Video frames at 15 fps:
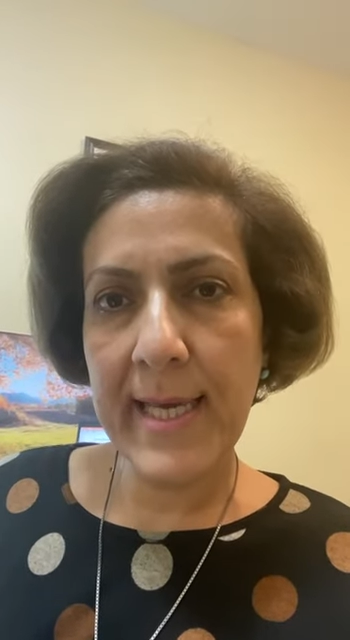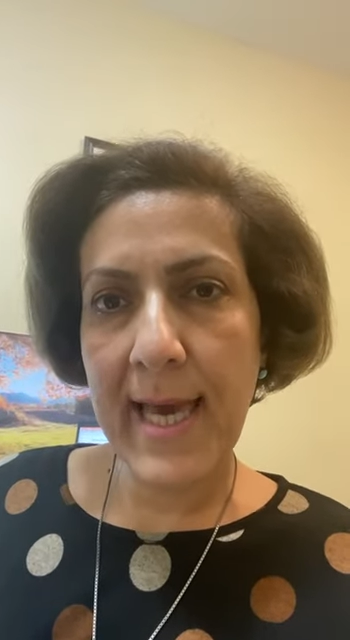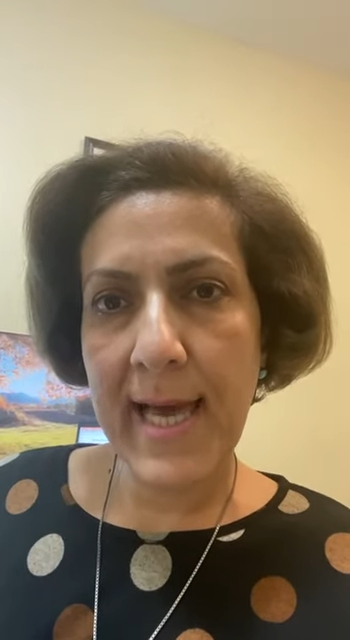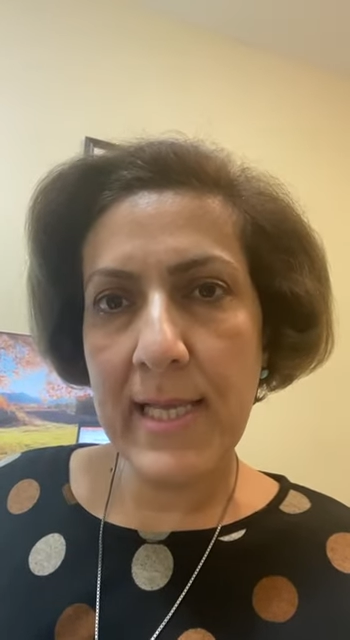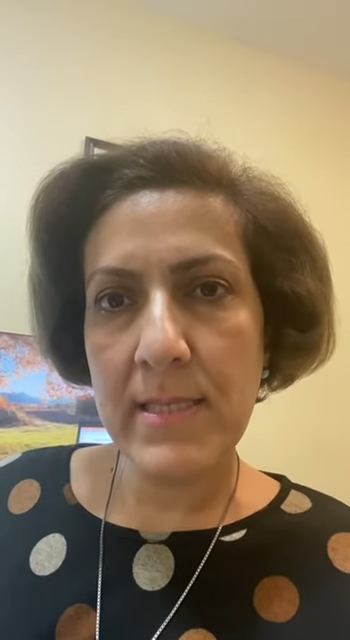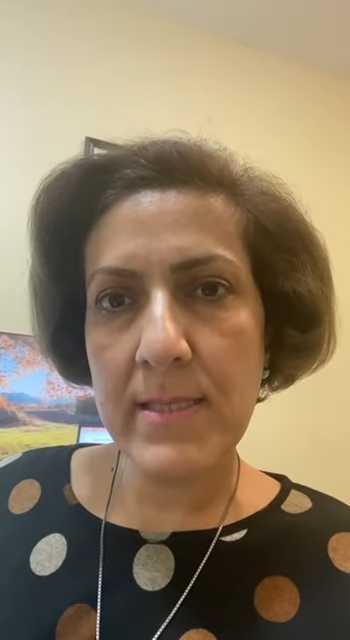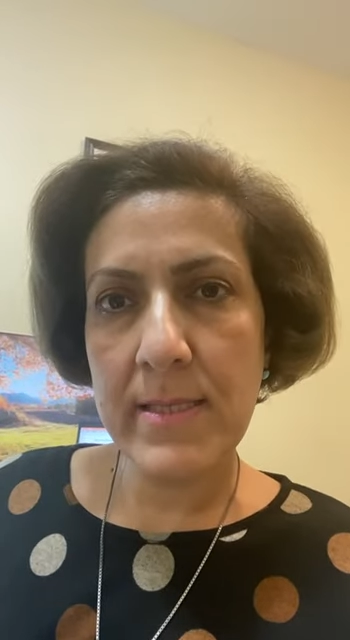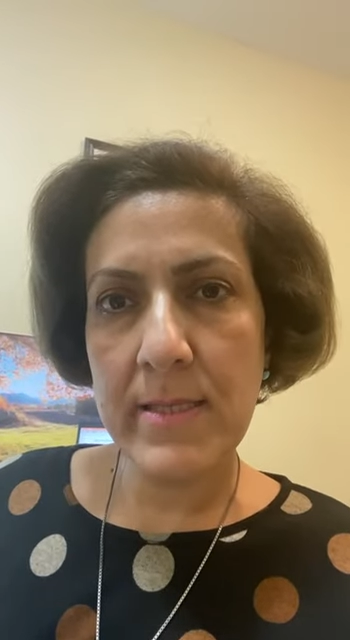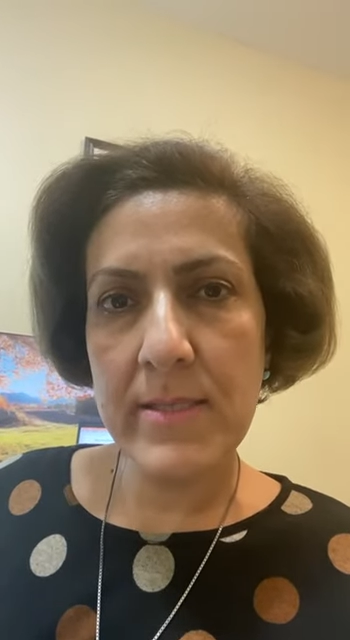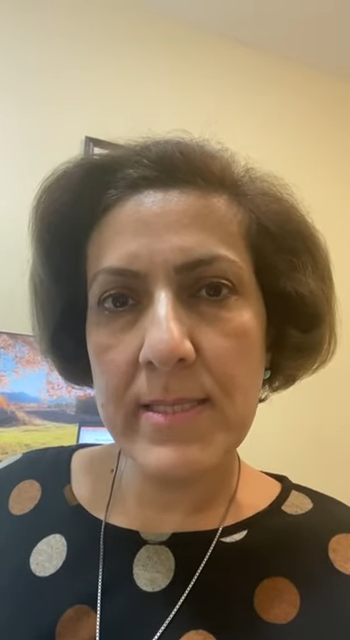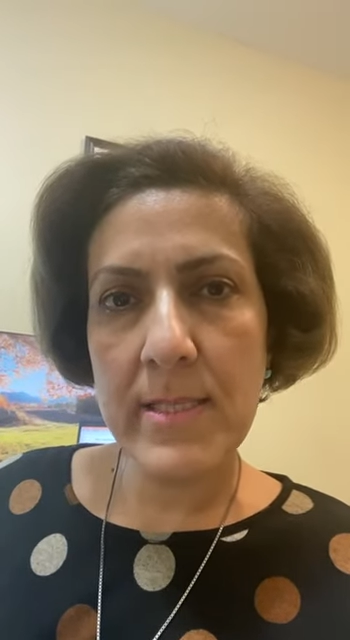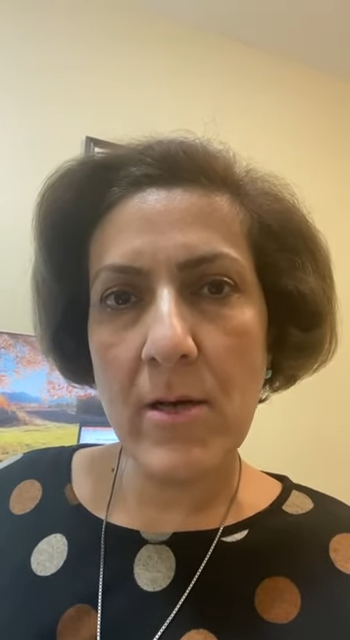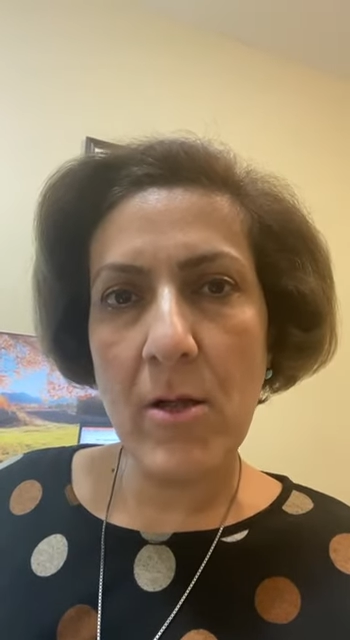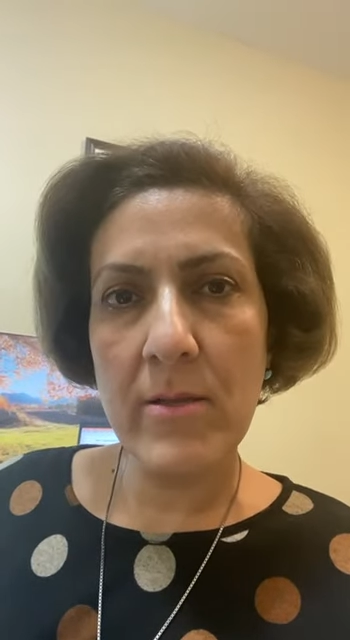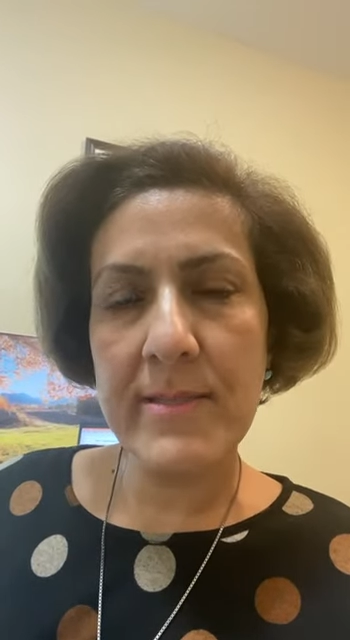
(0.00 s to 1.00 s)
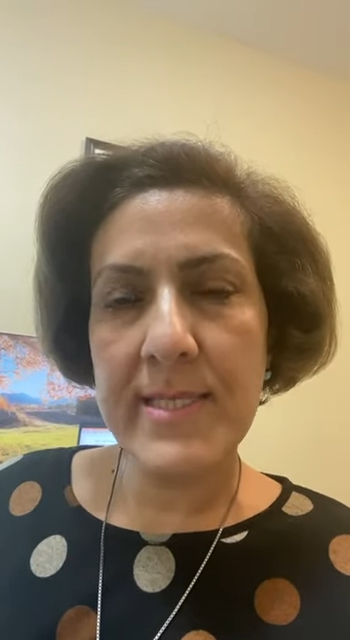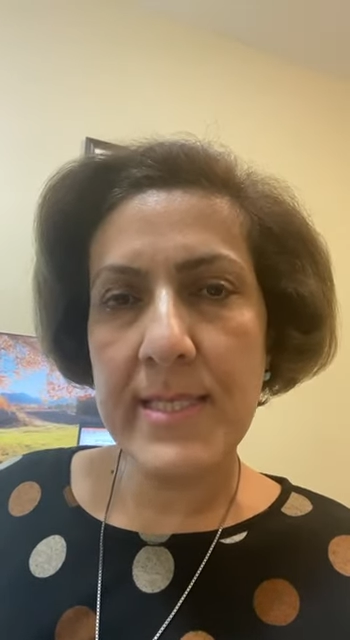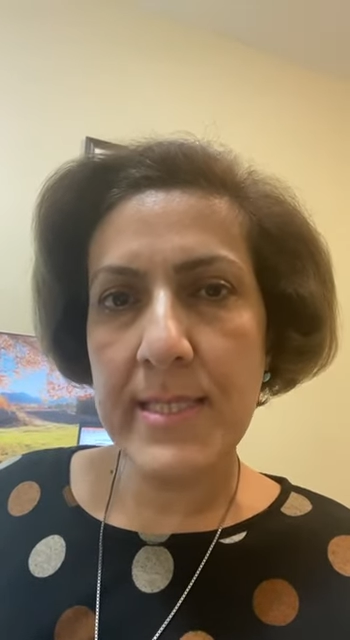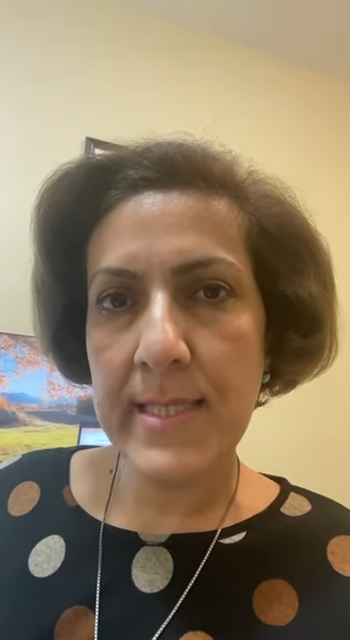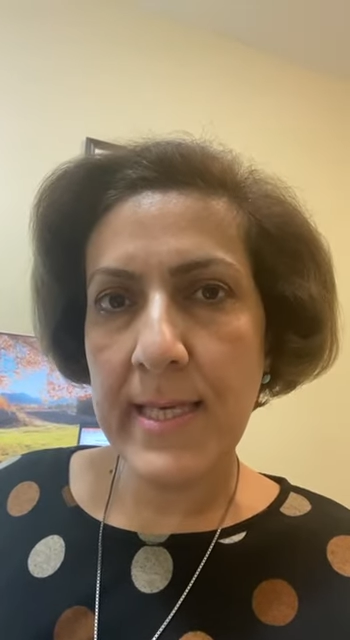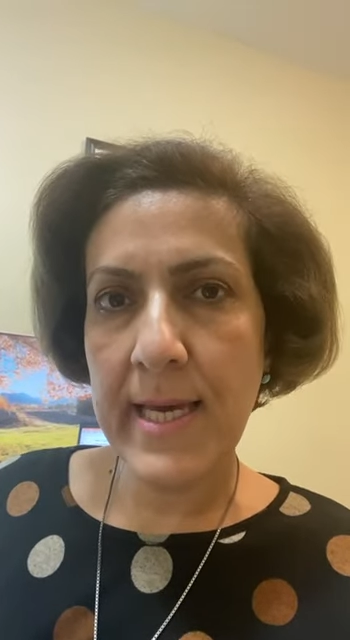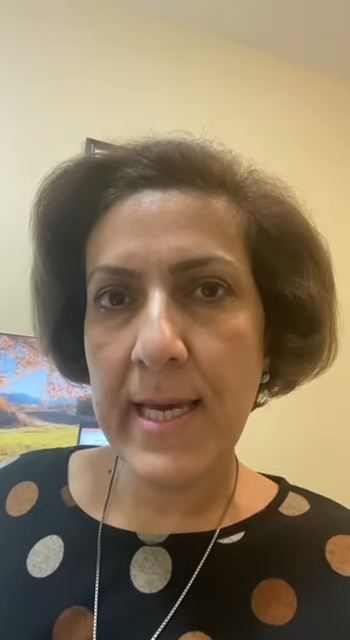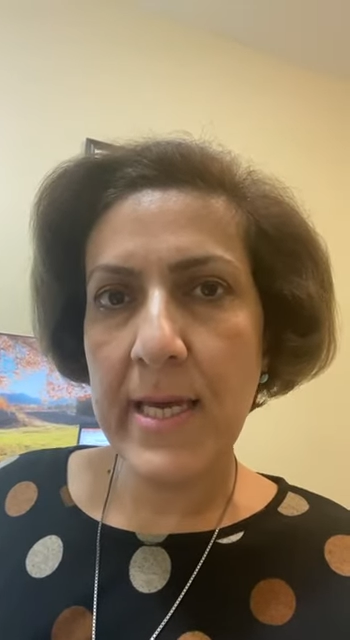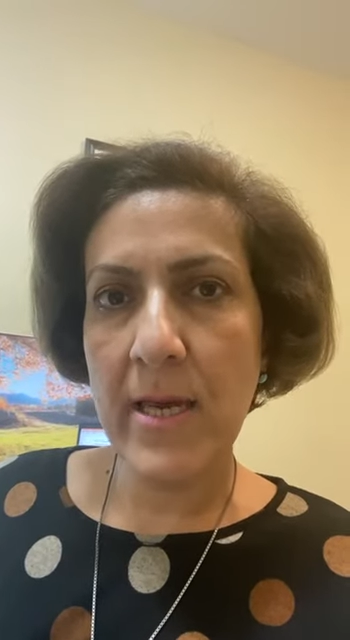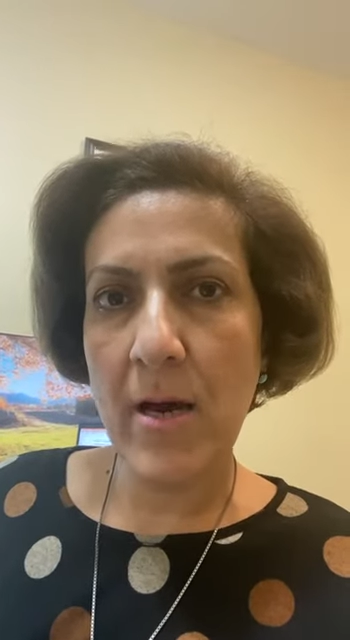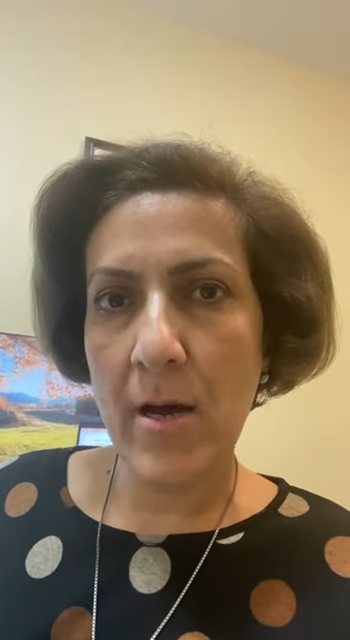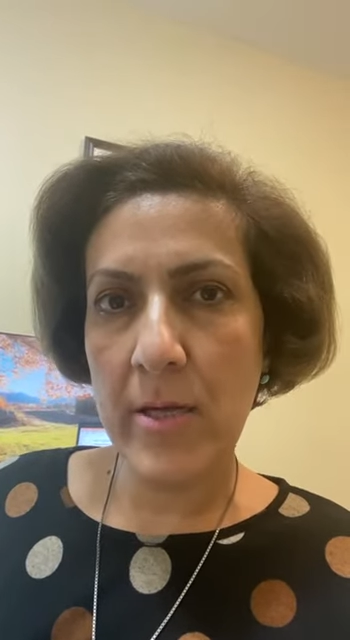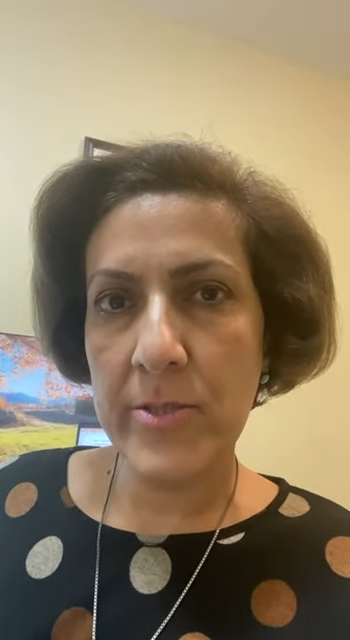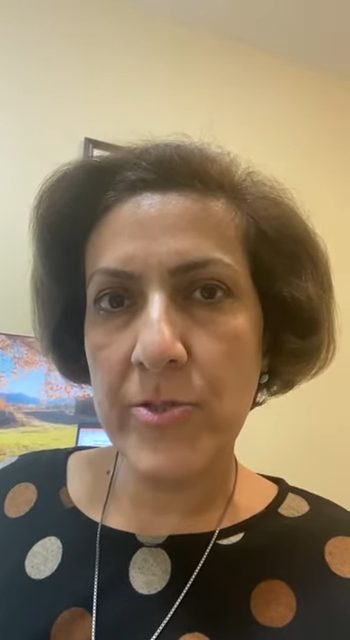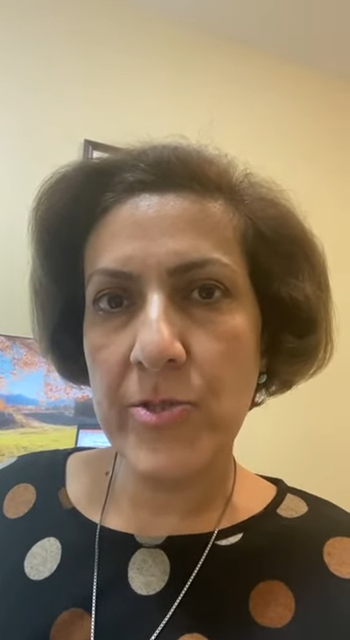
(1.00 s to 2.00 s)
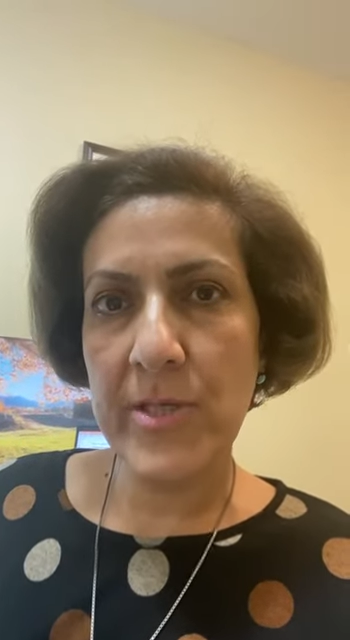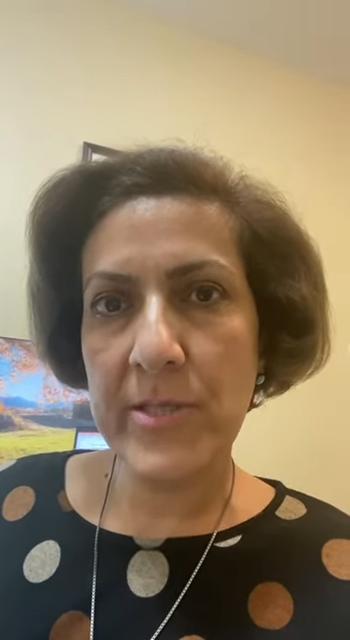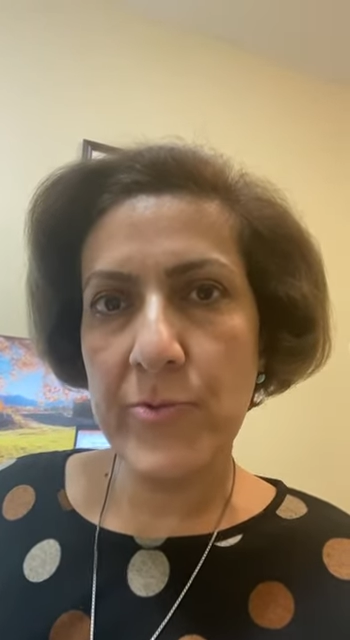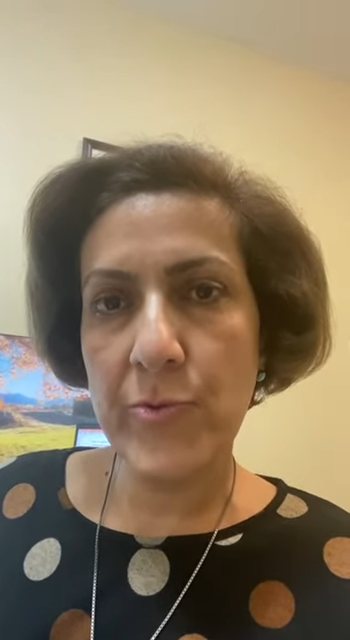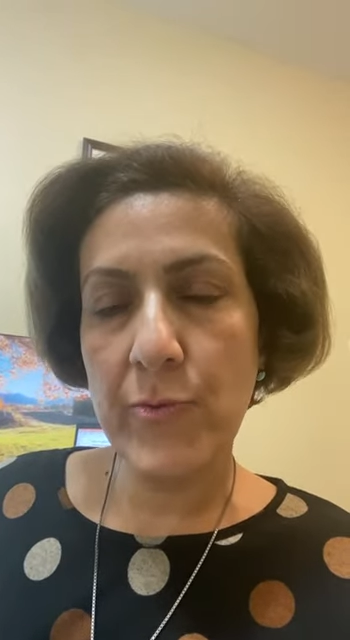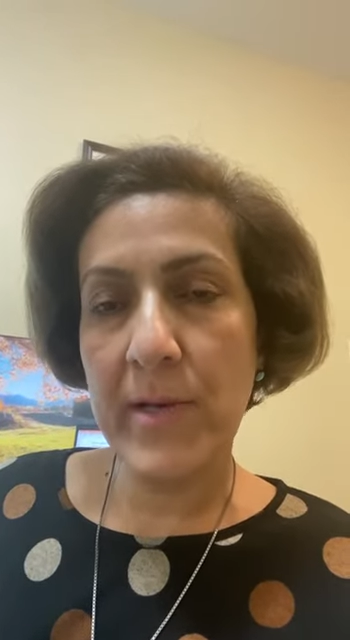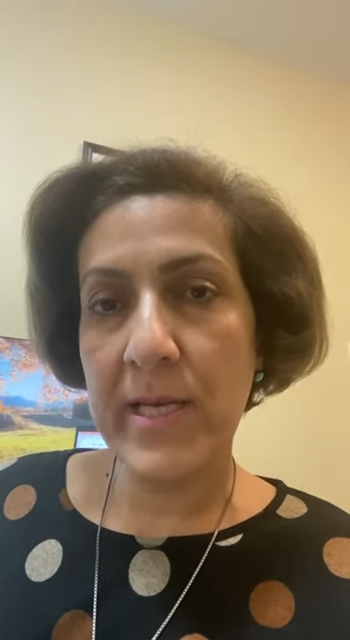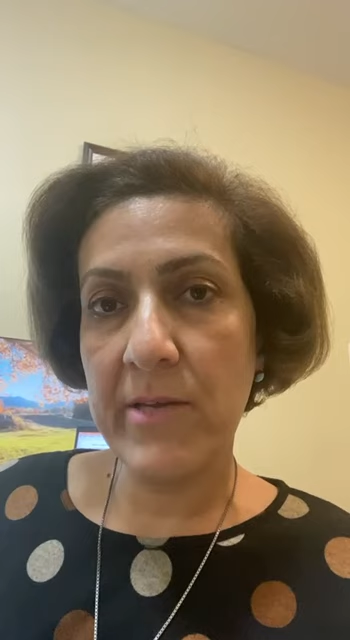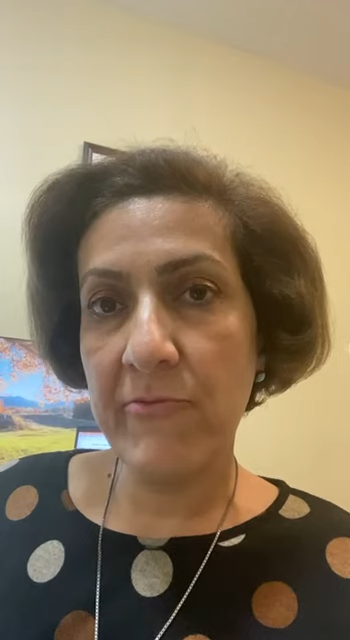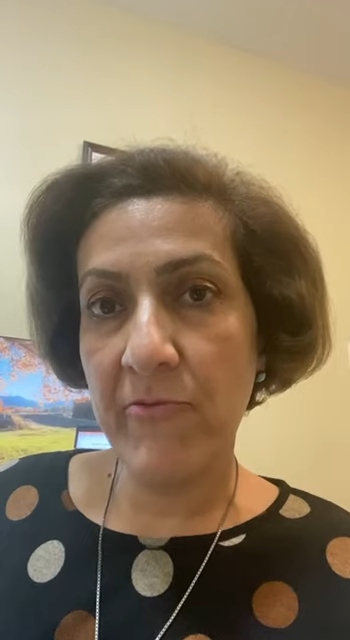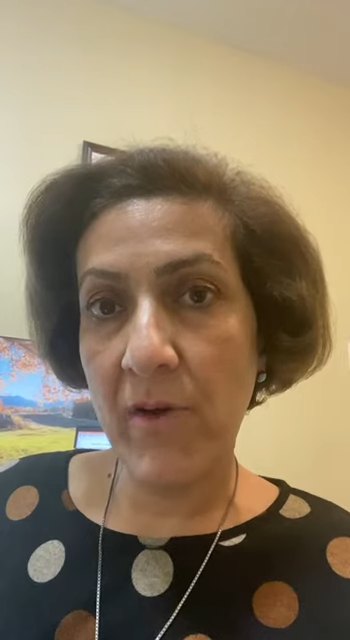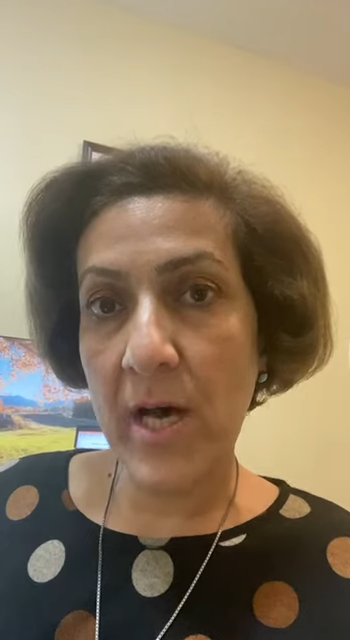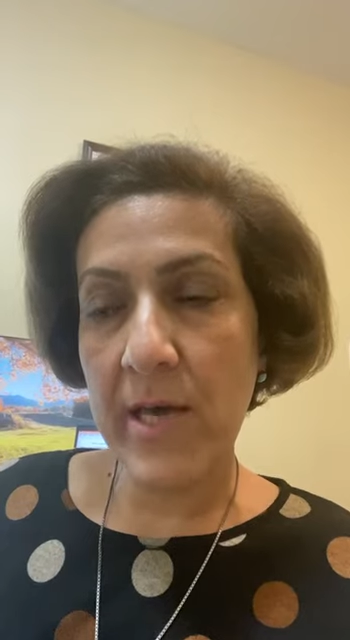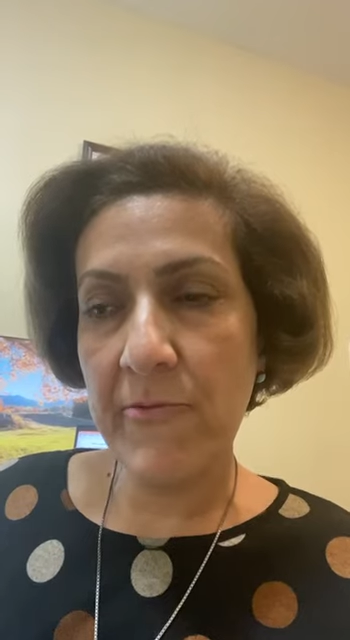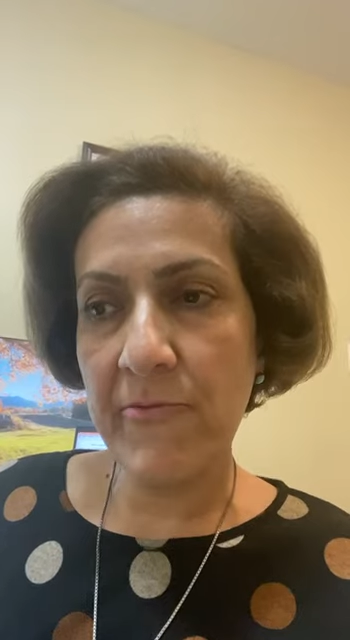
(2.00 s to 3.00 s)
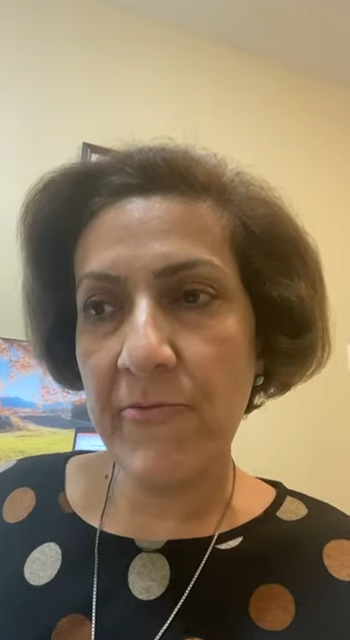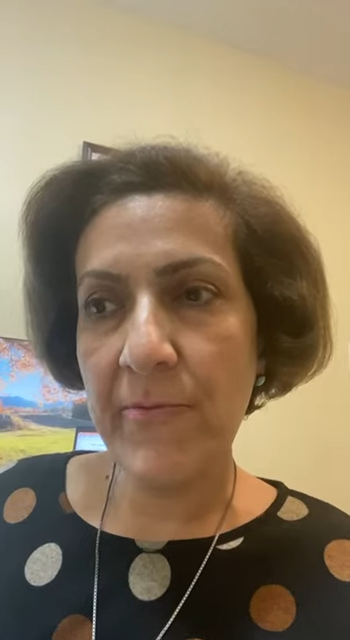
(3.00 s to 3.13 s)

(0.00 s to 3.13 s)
cancer is called CA-125.